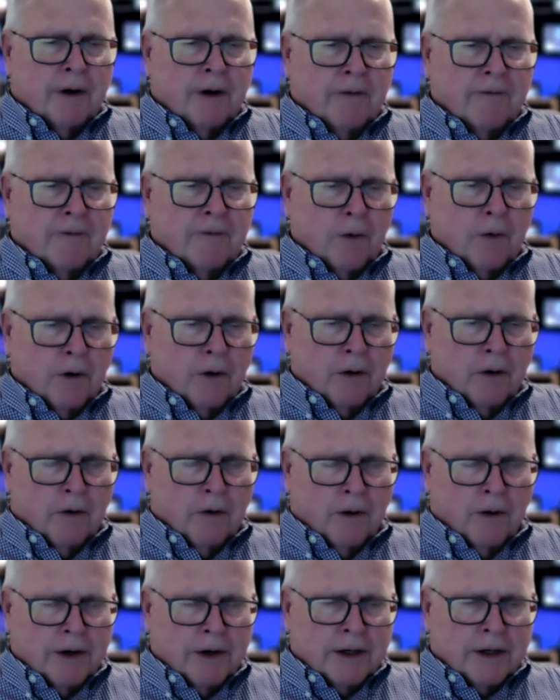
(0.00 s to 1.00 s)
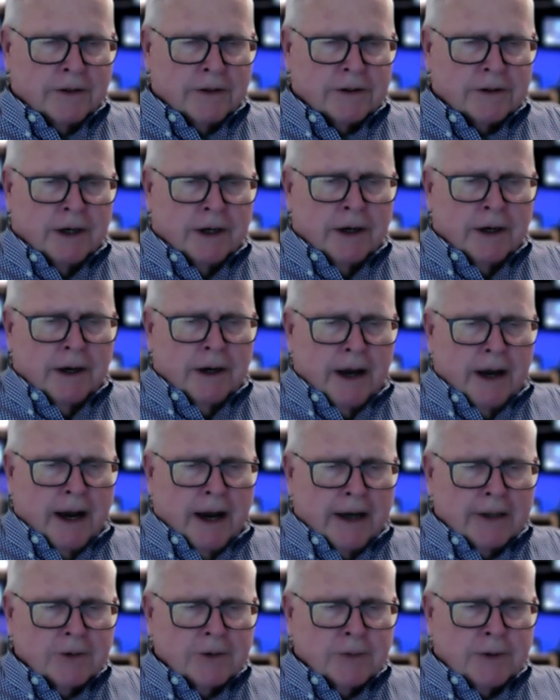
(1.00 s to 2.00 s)
for our audience
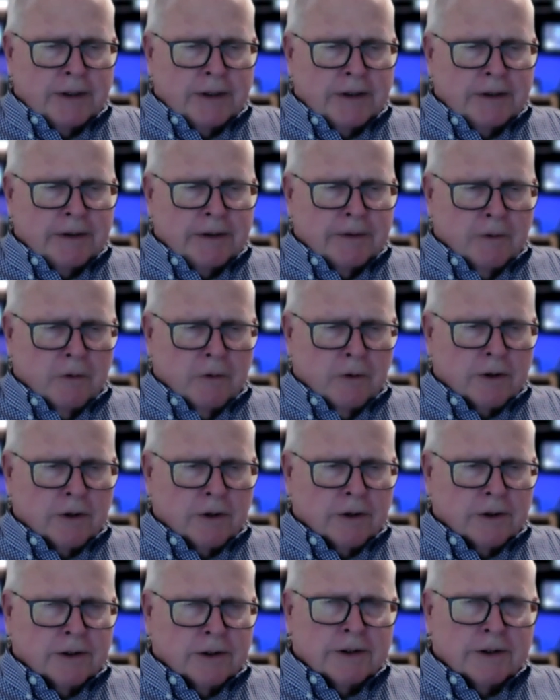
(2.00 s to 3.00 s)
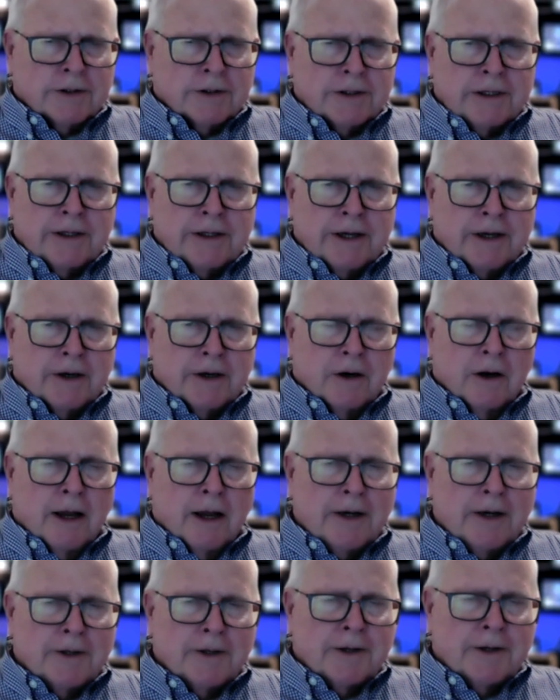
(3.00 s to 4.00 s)
as we look to see that
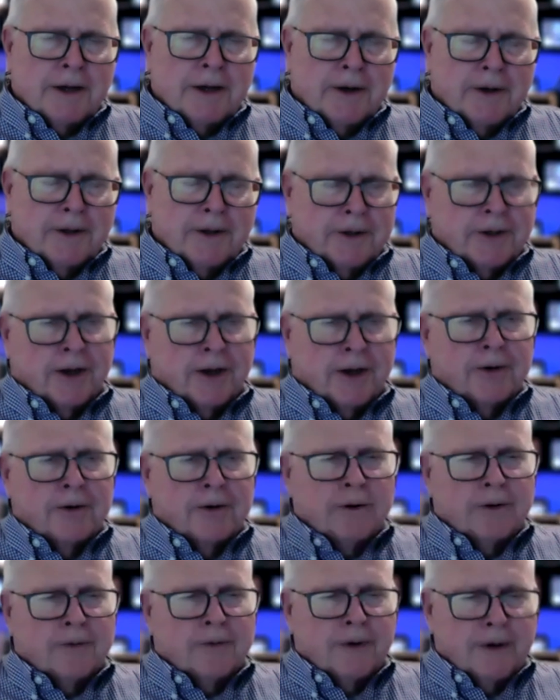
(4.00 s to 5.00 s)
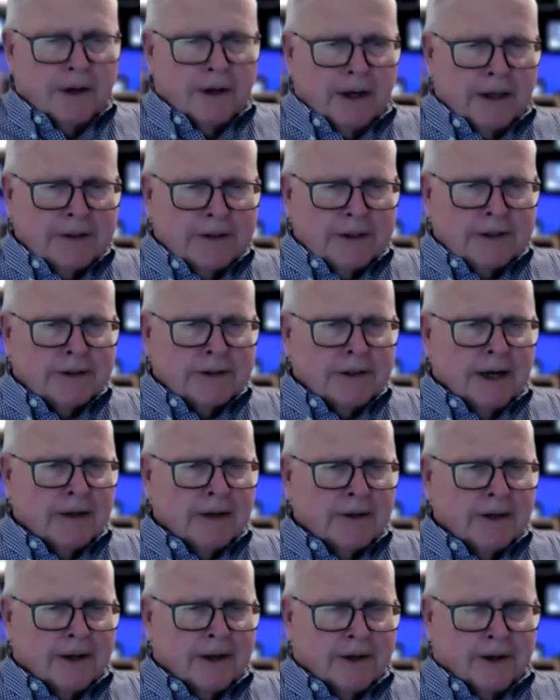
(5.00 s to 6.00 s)
light at the end of the tunnel and realize it's
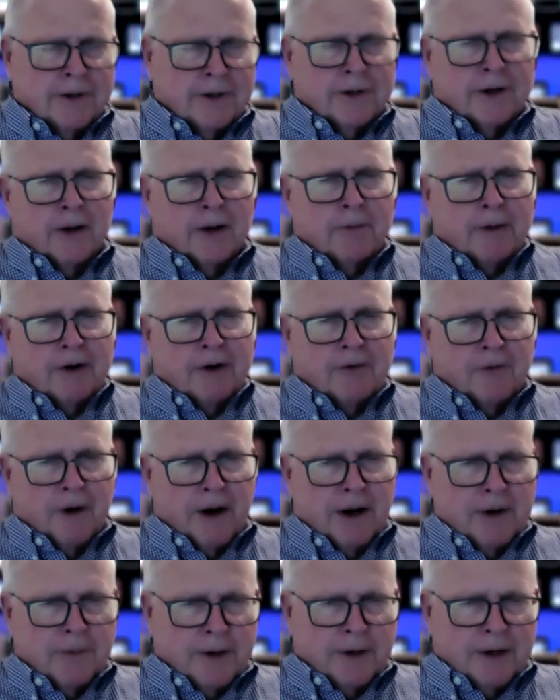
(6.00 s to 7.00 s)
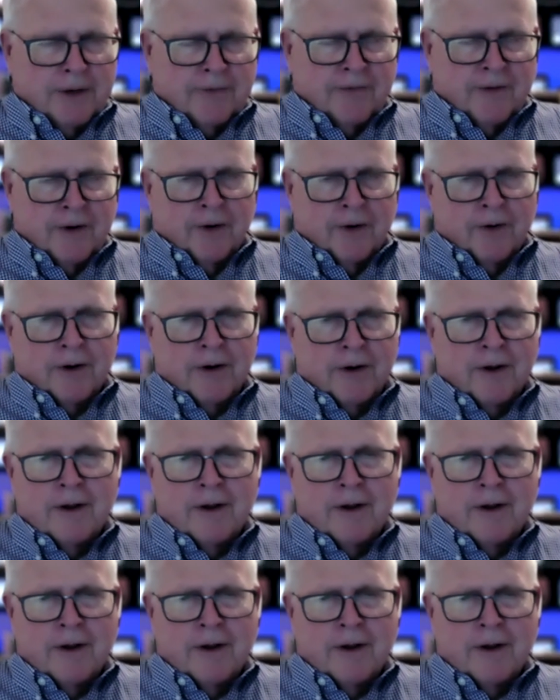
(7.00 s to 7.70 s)
not that oncoming train we had feared?